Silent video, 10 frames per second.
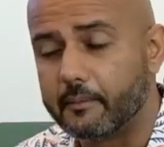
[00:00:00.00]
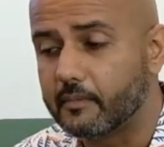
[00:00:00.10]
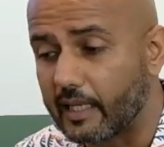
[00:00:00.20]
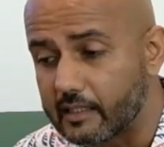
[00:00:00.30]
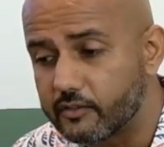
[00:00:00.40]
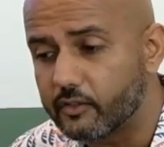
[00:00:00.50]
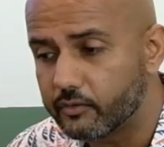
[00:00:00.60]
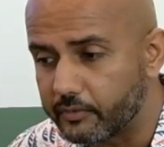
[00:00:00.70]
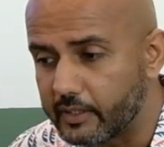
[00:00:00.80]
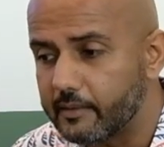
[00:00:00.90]

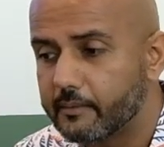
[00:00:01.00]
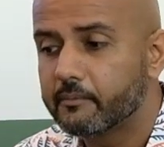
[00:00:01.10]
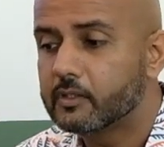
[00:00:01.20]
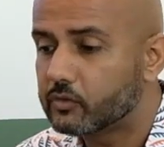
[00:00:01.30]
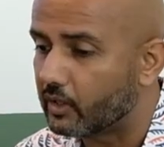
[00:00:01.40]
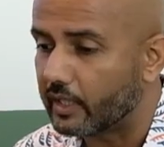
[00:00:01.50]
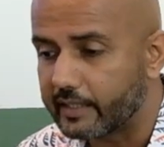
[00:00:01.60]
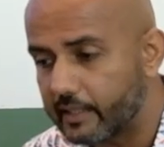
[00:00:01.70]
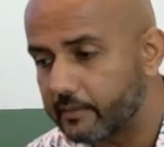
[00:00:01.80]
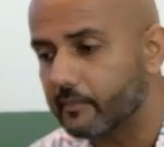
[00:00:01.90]
SUV. So
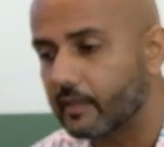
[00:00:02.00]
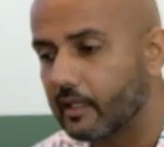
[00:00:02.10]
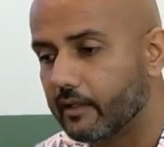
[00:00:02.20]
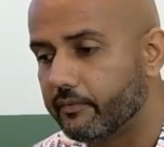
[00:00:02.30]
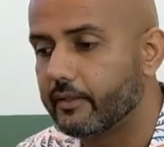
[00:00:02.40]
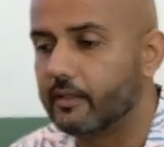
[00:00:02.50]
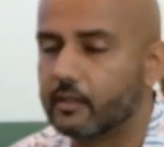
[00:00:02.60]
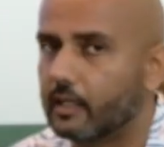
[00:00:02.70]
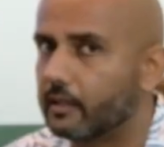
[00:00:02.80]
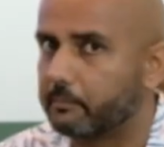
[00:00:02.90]
again, if
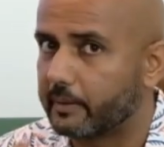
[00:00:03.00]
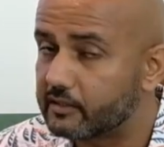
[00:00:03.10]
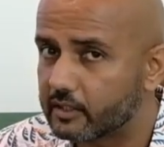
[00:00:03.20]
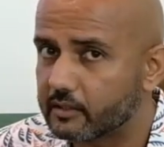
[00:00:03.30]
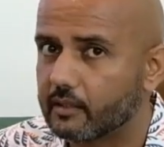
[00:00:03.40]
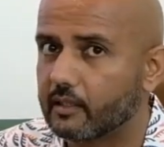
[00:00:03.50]
you're budget